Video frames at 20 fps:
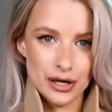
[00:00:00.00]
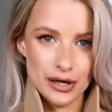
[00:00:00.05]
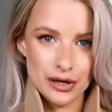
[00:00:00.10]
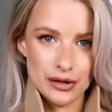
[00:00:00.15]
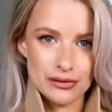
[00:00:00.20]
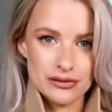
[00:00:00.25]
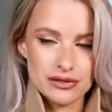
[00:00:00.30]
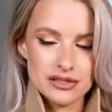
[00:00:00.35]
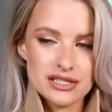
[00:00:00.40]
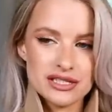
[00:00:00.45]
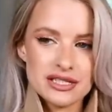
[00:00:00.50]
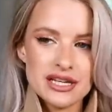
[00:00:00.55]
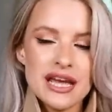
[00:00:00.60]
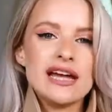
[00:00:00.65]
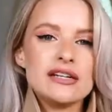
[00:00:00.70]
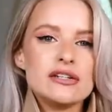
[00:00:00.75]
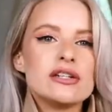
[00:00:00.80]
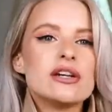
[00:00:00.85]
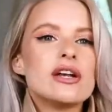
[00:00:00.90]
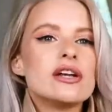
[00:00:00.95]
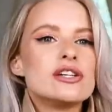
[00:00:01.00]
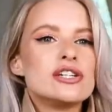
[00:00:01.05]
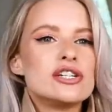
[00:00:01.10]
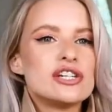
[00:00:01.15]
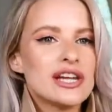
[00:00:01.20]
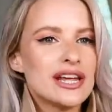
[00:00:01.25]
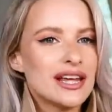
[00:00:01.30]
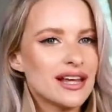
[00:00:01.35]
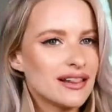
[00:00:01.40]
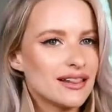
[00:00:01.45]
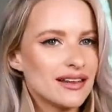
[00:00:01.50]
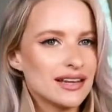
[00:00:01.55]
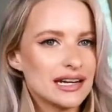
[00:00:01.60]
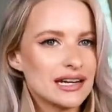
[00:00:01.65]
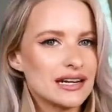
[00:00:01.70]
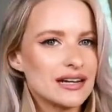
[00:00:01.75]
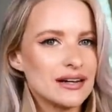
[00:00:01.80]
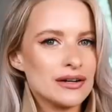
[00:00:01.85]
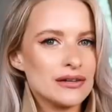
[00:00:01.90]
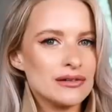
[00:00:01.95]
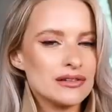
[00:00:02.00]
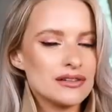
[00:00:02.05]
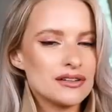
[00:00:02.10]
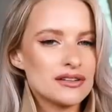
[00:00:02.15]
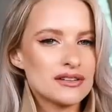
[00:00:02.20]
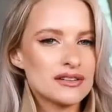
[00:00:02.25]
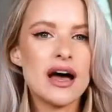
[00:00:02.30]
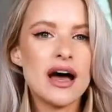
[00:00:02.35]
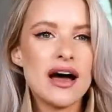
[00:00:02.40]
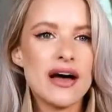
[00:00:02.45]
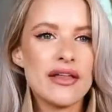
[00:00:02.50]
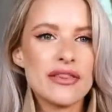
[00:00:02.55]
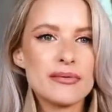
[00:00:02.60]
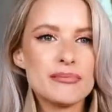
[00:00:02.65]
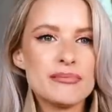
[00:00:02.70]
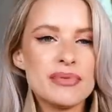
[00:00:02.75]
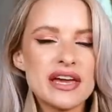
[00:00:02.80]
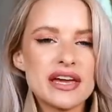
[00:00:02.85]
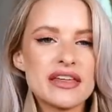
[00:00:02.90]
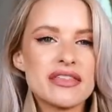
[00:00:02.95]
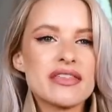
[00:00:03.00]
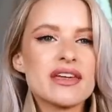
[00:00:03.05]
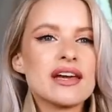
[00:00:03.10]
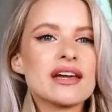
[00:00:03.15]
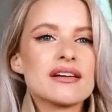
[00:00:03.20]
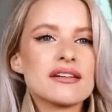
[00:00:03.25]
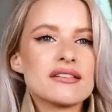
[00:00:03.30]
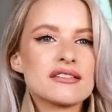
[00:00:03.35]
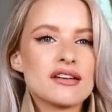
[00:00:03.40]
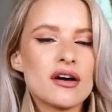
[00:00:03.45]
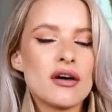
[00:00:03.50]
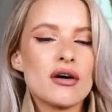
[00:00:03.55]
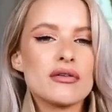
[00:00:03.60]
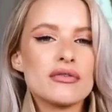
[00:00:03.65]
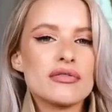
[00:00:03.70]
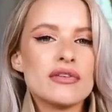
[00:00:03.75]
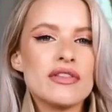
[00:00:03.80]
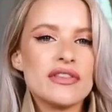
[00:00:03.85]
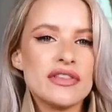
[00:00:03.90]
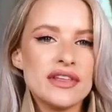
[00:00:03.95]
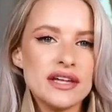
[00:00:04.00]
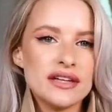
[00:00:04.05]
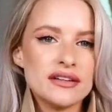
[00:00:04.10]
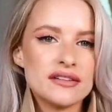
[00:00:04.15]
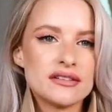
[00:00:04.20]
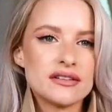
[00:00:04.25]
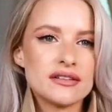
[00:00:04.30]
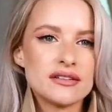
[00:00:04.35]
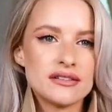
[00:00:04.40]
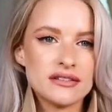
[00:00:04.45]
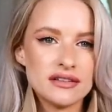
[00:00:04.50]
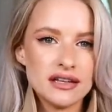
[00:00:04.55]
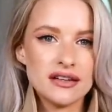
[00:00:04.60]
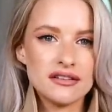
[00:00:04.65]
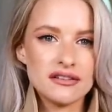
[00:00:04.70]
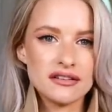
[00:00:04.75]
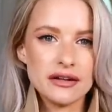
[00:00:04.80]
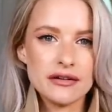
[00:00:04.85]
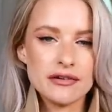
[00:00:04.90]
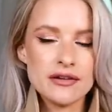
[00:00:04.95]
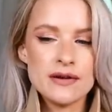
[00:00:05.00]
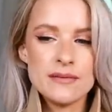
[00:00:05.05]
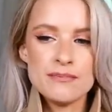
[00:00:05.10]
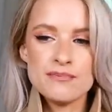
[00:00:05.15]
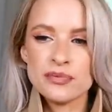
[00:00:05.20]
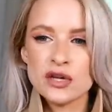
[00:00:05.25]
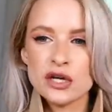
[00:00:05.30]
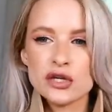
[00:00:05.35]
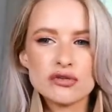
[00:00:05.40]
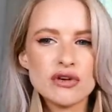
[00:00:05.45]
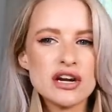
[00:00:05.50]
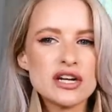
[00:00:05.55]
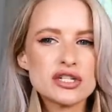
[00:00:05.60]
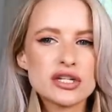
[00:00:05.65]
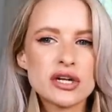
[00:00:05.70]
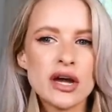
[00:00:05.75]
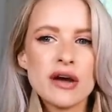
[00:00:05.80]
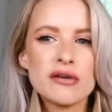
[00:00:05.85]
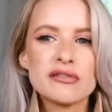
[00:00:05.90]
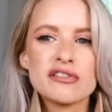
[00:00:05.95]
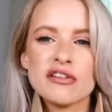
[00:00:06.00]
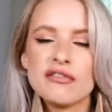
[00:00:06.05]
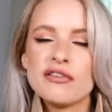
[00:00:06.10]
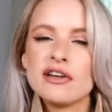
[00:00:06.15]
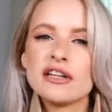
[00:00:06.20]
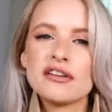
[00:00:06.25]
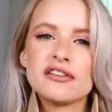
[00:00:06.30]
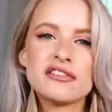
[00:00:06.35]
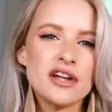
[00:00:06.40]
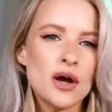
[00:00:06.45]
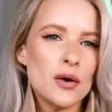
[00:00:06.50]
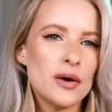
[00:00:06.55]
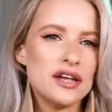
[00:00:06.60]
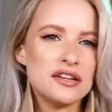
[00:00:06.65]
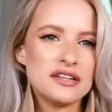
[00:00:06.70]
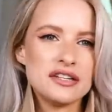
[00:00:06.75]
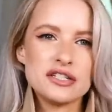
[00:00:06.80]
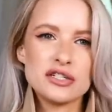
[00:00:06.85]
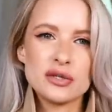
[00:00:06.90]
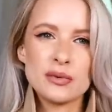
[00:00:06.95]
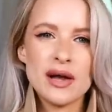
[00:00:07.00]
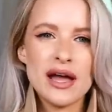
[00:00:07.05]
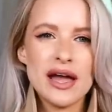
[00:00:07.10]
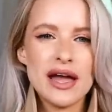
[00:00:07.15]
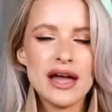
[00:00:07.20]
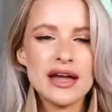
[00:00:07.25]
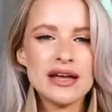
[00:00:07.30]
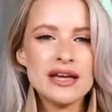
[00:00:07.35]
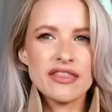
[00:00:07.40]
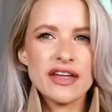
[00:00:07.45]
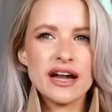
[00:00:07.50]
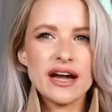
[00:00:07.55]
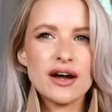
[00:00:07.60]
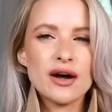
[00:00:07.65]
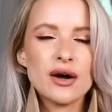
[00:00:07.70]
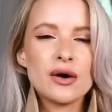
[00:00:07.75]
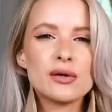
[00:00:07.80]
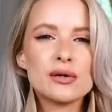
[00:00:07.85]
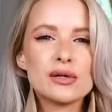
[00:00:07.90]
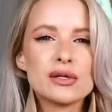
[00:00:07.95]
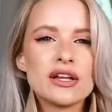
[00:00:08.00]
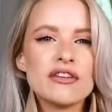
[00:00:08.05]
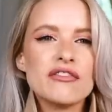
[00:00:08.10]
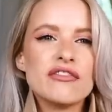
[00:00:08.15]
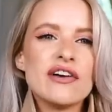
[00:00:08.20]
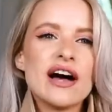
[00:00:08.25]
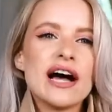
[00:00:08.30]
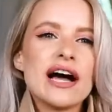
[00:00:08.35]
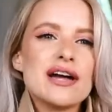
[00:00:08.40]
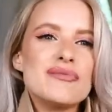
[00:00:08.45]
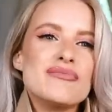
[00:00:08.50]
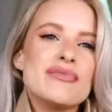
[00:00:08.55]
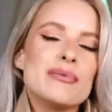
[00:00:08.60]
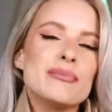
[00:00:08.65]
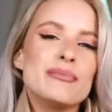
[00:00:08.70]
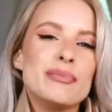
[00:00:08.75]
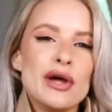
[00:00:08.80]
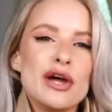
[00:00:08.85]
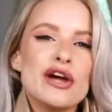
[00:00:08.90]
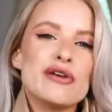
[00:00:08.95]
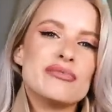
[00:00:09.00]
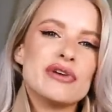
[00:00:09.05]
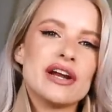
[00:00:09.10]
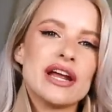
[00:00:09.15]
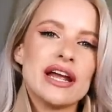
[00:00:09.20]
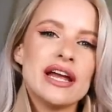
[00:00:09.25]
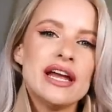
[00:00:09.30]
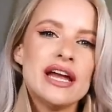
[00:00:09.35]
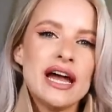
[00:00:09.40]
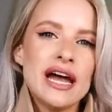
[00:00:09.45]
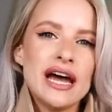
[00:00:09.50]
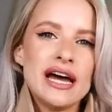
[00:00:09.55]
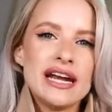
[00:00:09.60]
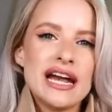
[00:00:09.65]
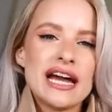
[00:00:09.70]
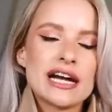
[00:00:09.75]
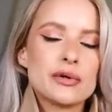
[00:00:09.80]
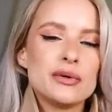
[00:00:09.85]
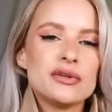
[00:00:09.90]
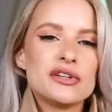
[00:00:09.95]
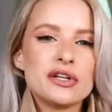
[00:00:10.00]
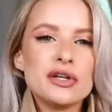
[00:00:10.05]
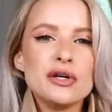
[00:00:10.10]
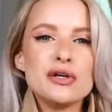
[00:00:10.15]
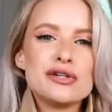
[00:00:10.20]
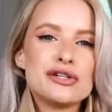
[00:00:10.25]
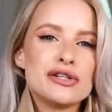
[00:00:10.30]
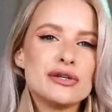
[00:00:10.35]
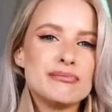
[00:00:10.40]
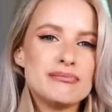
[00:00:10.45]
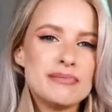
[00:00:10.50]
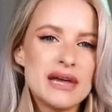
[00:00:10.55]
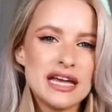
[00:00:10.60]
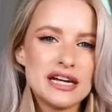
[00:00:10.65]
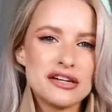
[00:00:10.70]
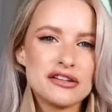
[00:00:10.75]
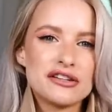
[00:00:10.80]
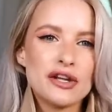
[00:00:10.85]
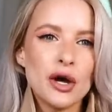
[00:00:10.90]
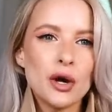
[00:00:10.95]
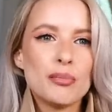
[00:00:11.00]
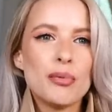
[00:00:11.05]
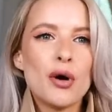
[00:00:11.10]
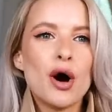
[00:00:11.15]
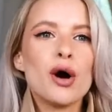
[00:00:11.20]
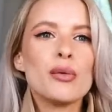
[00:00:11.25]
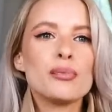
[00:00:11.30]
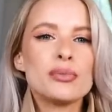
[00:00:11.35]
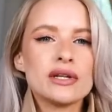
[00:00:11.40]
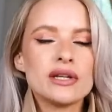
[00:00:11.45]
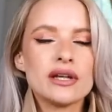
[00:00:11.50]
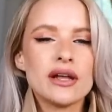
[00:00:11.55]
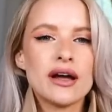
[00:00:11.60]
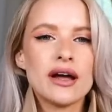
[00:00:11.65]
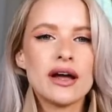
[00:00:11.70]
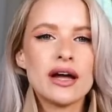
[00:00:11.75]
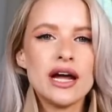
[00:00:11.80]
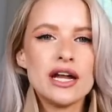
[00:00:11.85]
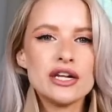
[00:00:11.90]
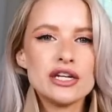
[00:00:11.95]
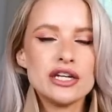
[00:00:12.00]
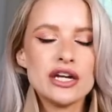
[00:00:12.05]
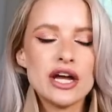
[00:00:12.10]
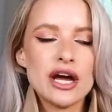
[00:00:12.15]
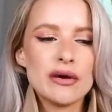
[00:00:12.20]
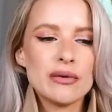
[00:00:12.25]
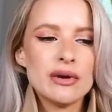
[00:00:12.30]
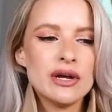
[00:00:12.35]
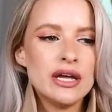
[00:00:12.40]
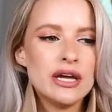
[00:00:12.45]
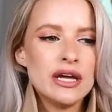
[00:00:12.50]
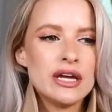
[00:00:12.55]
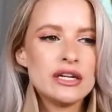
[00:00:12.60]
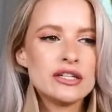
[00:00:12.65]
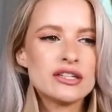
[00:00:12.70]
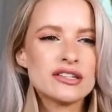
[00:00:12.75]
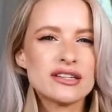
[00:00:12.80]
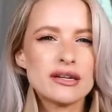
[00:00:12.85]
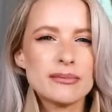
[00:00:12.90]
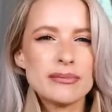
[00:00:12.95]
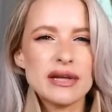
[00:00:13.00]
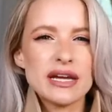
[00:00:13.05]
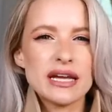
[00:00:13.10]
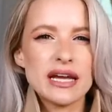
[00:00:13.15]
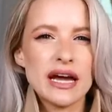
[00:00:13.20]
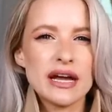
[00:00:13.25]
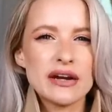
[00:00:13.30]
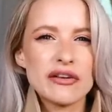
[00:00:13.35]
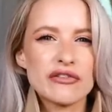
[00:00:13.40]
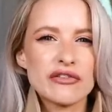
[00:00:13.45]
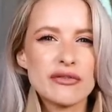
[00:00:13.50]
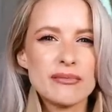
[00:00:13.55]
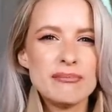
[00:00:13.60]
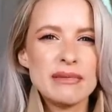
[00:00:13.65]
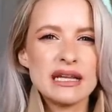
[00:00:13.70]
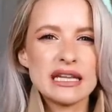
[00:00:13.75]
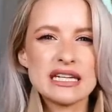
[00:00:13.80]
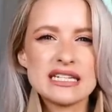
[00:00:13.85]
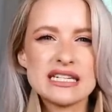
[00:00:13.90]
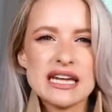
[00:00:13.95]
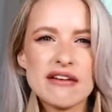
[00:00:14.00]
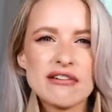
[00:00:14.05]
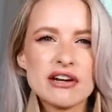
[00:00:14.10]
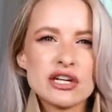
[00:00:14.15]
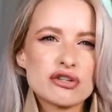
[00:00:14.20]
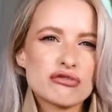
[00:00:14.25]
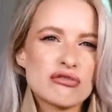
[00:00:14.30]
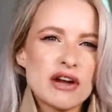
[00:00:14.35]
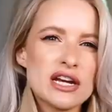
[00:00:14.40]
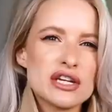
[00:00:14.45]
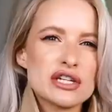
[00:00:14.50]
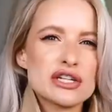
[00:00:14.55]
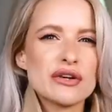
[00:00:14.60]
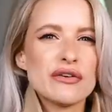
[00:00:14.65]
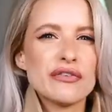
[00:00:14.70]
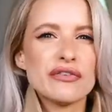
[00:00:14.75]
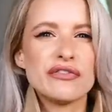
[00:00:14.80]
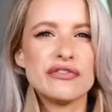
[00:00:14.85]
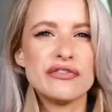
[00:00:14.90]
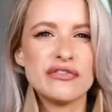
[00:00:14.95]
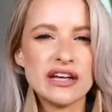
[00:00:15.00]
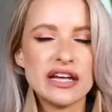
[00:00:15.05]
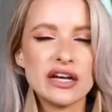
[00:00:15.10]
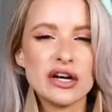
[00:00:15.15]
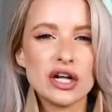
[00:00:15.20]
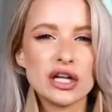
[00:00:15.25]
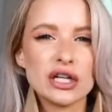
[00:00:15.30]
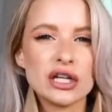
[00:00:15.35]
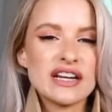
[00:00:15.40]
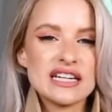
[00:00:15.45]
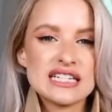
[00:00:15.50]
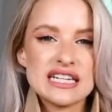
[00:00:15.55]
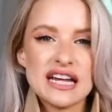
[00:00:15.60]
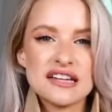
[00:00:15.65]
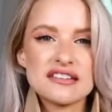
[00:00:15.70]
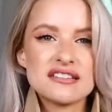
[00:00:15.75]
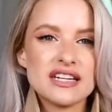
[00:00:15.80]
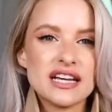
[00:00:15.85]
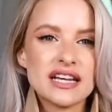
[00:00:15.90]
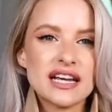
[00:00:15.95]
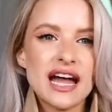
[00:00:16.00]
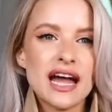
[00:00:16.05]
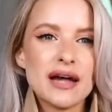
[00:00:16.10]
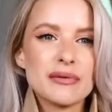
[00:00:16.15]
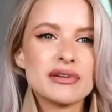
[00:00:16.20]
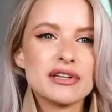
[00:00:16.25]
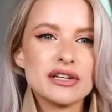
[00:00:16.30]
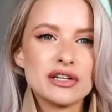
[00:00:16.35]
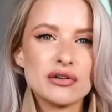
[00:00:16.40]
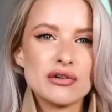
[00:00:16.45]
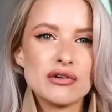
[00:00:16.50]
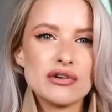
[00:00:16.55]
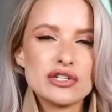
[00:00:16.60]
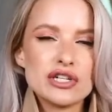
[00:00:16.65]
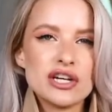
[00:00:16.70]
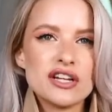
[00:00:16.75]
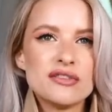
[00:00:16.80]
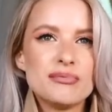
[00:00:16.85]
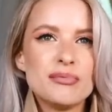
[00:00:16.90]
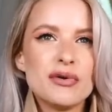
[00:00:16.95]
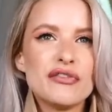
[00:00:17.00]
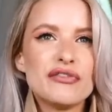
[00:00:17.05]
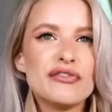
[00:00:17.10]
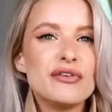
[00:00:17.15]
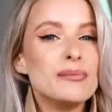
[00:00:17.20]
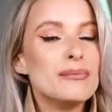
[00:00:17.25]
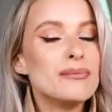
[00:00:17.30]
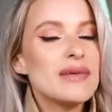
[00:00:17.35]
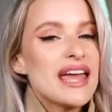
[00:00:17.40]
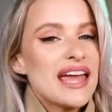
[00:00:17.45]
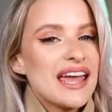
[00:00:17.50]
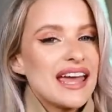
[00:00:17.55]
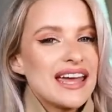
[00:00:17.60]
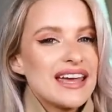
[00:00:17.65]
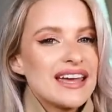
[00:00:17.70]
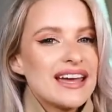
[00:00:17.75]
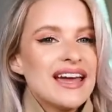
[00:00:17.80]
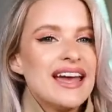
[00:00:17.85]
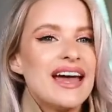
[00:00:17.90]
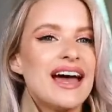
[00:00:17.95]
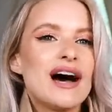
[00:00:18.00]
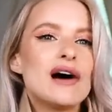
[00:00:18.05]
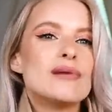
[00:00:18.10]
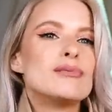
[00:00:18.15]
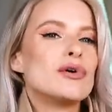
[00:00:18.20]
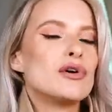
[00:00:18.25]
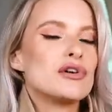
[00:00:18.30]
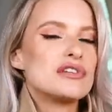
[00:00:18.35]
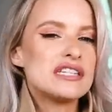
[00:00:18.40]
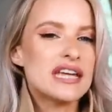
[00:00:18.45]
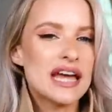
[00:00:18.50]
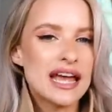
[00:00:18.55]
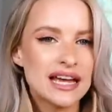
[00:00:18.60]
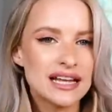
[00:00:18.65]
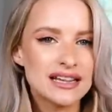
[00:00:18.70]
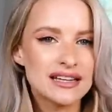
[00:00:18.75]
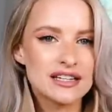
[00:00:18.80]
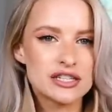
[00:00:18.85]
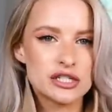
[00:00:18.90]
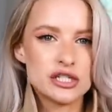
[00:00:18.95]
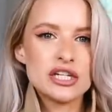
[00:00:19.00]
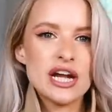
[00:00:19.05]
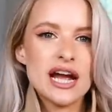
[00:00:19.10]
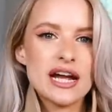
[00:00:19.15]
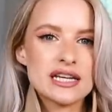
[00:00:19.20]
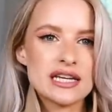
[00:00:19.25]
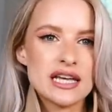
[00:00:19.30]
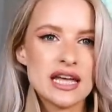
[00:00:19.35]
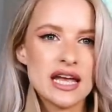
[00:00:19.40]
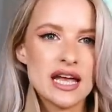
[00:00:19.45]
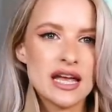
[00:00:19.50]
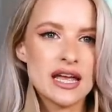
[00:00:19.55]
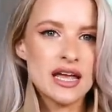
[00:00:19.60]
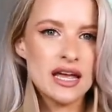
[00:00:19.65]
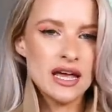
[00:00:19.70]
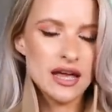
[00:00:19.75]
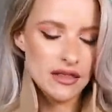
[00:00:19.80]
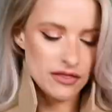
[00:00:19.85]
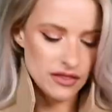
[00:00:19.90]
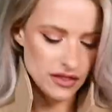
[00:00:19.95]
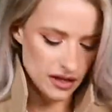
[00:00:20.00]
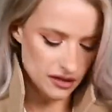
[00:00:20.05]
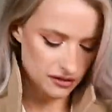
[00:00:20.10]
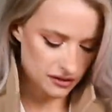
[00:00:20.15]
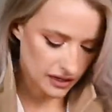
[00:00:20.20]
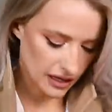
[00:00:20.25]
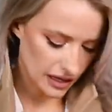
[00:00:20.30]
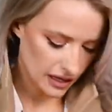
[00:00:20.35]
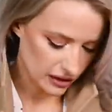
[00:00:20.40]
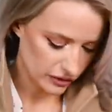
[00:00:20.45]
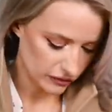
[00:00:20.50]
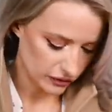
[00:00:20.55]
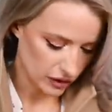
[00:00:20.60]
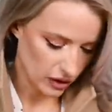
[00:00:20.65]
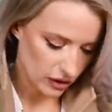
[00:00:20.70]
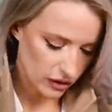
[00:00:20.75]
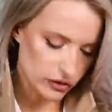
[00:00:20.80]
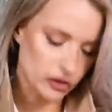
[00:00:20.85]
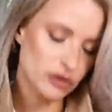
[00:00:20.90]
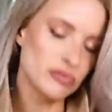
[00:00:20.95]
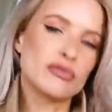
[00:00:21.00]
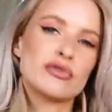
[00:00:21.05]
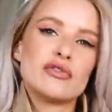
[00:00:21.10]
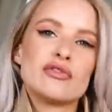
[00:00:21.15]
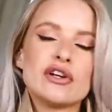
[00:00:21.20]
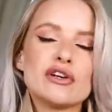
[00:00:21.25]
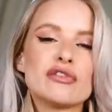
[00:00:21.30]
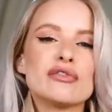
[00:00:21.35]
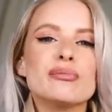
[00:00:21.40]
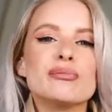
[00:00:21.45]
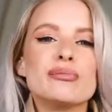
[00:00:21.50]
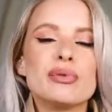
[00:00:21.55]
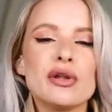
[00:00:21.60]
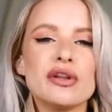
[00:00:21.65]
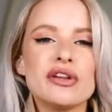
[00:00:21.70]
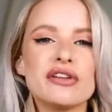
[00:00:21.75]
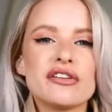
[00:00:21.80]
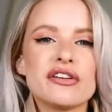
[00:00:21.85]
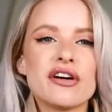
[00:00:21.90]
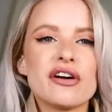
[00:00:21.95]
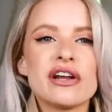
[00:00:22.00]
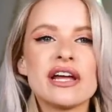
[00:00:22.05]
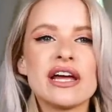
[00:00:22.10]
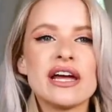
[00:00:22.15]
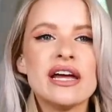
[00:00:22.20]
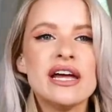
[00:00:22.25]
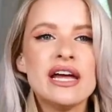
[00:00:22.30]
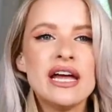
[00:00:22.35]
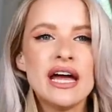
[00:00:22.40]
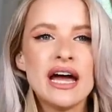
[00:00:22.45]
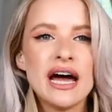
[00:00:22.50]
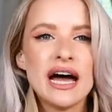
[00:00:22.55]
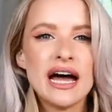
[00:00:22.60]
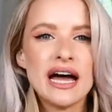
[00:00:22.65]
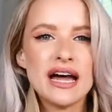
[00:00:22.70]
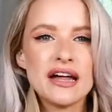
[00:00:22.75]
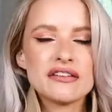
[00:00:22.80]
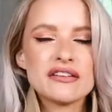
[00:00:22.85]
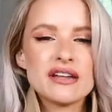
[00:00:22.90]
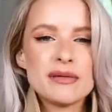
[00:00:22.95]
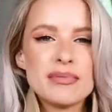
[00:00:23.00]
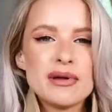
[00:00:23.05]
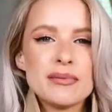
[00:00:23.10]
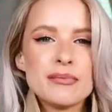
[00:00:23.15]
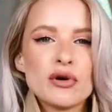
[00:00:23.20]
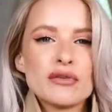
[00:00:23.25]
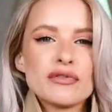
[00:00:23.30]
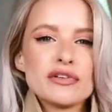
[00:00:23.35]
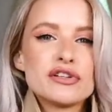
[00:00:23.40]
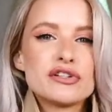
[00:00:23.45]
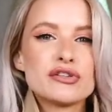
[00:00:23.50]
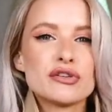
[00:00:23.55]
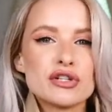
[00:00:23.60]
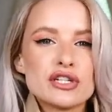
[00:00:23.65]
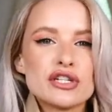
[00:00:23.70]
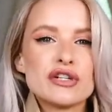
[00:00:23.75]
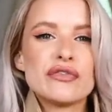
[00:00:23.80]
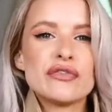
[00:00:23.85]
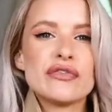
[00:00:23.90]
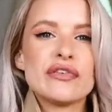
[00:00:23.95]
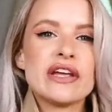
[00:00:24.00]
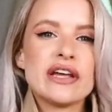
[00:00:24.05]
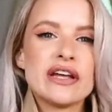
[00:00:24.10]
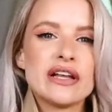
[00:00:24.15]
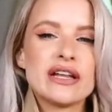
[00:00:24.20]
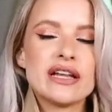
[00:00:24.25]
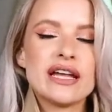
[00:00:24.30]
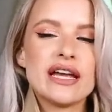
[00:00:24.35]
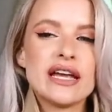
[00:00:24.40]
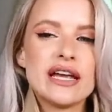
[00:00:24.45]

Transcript: coats and shearling coats are the big things of this season. Trench coats I feel are so easy to wear. That whole vibe that Burberry and Aquascutum made so popular, and you know, just a bit kind of military trench feel. Fantastic, absolutely gorgeous. But for me, a more tailored jacket that's kind of got a number of different buttons on it, has a bit more of a structured feel,